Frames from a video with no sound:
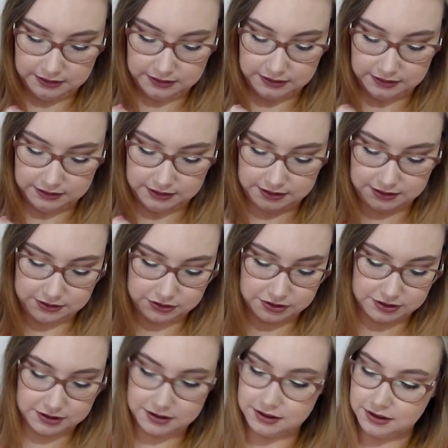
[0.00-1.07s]
And this is
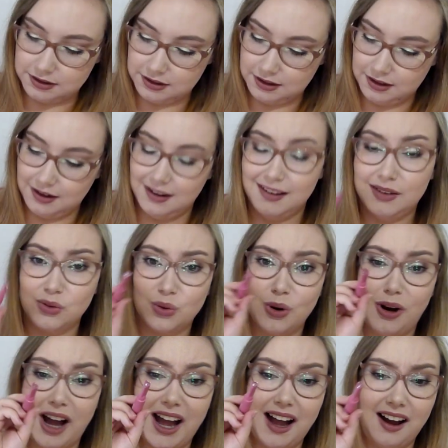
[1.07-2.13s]
just, it's
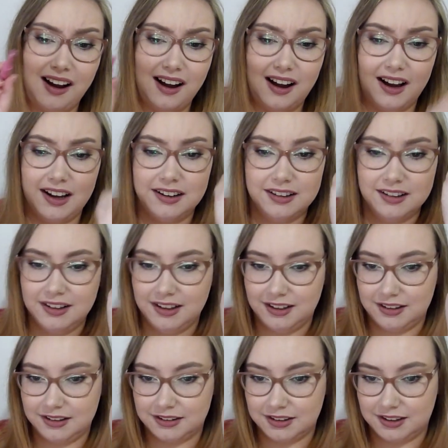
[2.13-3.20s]
got a heart,
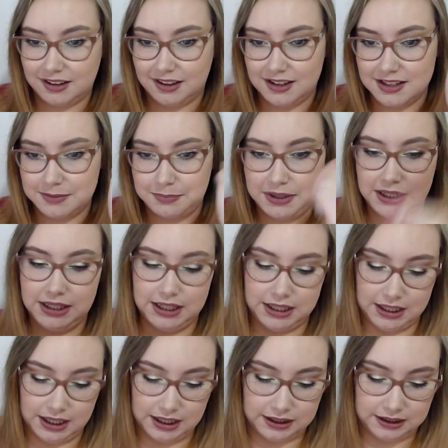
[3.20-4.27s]
and it's a nice pinky
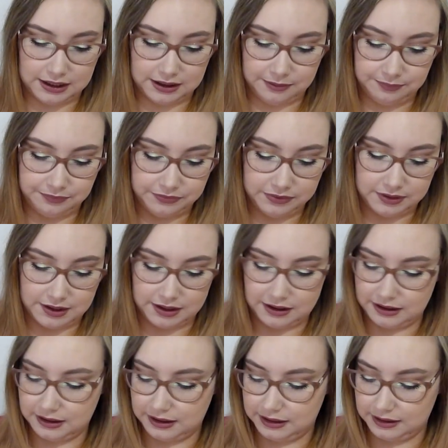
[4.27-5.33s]
colour that
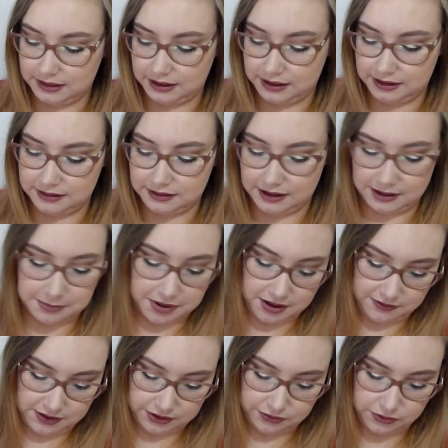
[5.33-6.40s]
I think is like
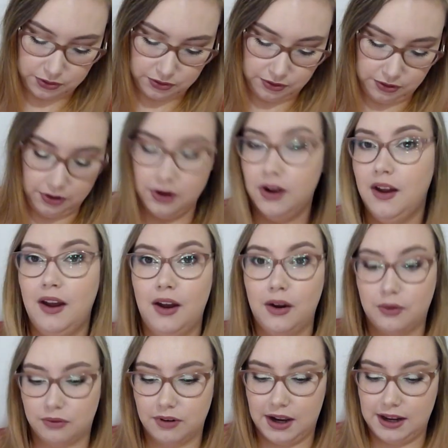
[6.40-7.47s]
perfect for
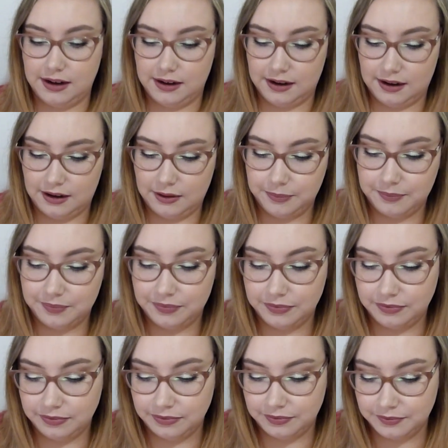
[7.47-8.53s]
right now.
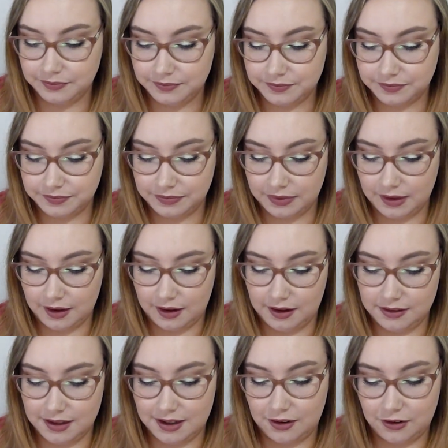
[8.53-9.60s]

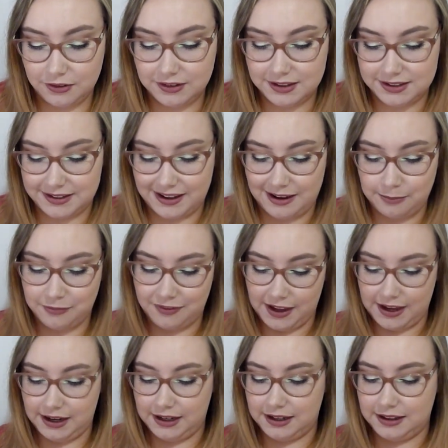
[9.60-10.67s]
And then on the same
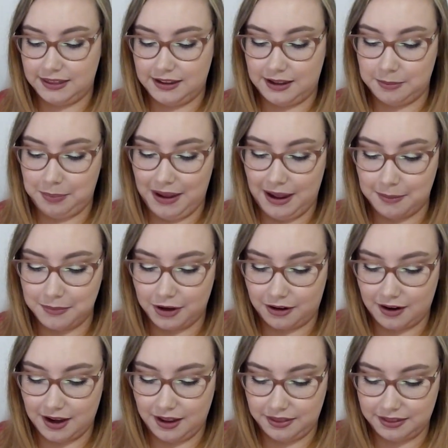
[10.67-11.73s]
vein, the Pat
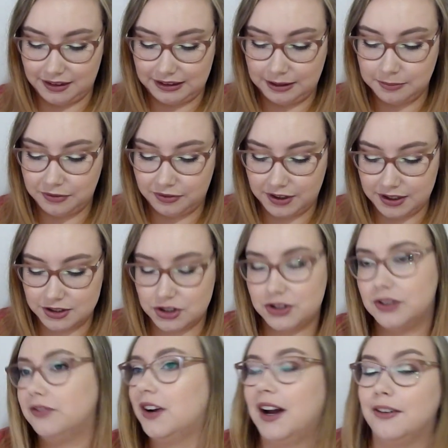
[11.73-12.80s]
McGrath Lip Fetish
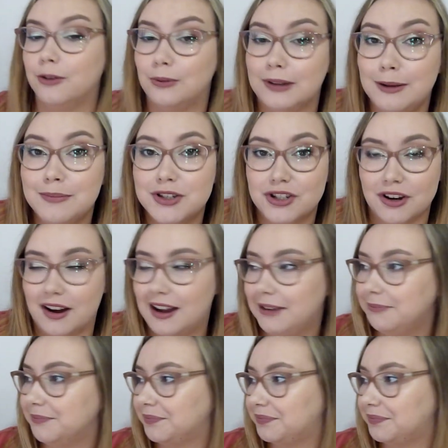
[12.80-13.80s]
Divinal Lip Shine.